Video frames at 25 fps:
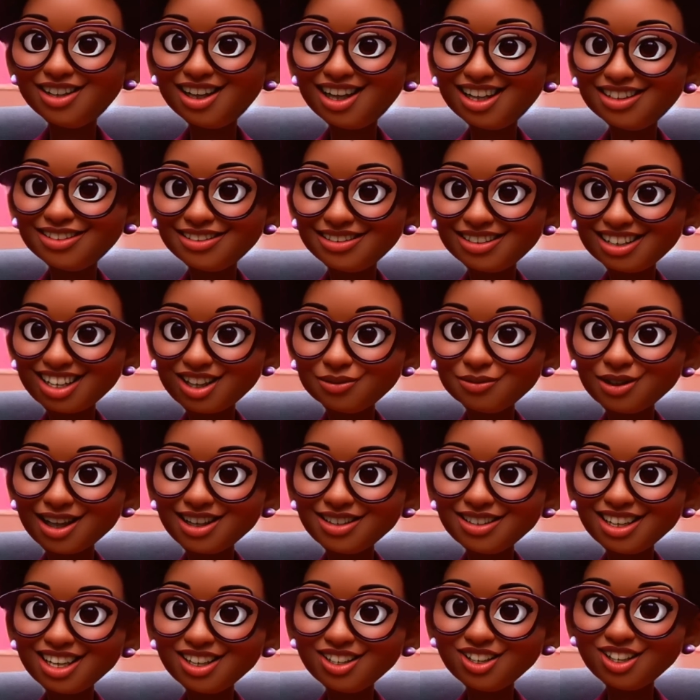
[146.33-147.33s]
Consider my
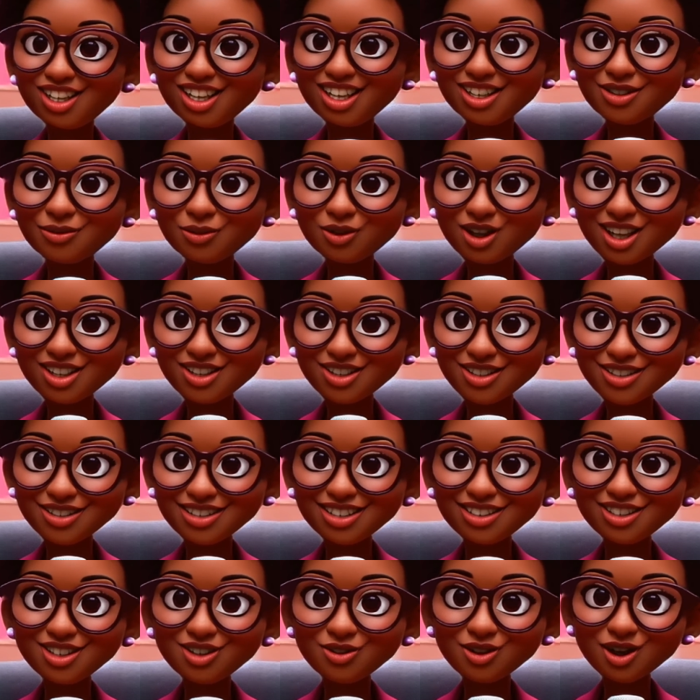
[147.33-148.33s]
teaching as precious
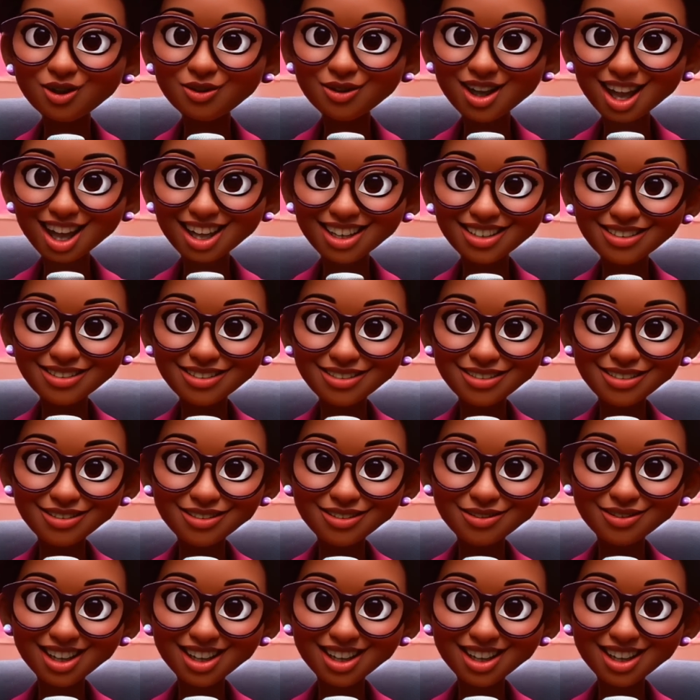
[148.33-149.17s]
as your own eyes.